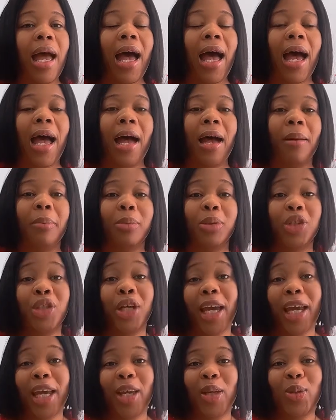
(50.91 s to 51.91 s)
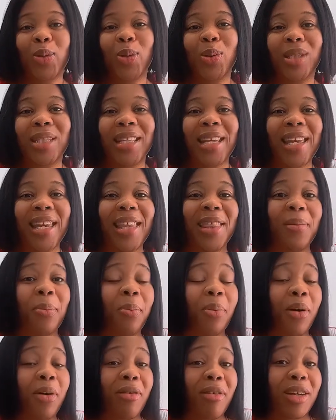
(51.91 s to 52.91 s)
I'm checking to see the
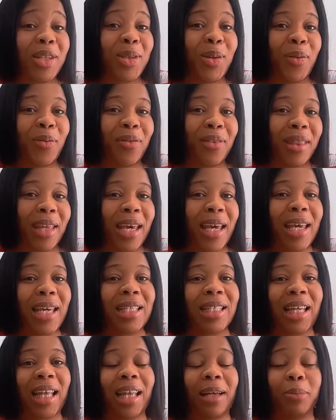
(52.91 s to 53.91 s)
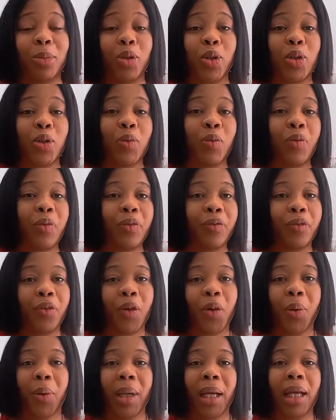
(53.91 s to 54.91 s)
progress of things, and I'm just
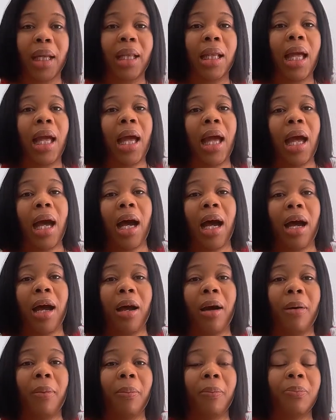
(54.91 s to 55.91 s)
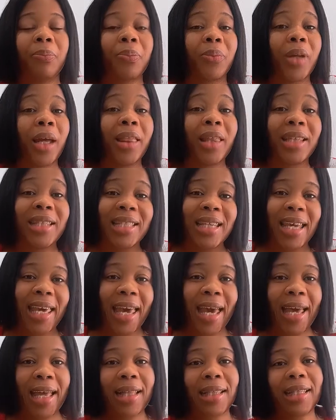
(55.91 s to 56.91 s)
reviewing the
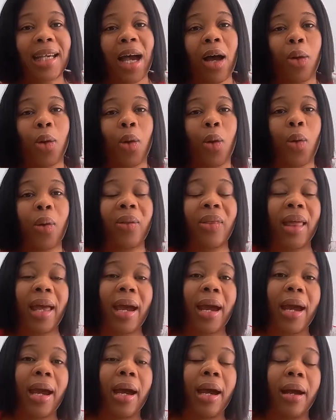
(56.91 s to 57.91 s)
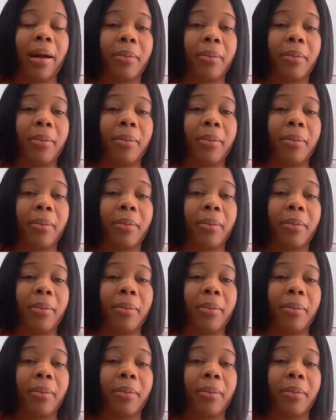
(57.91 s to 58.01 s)
tickets, how long they're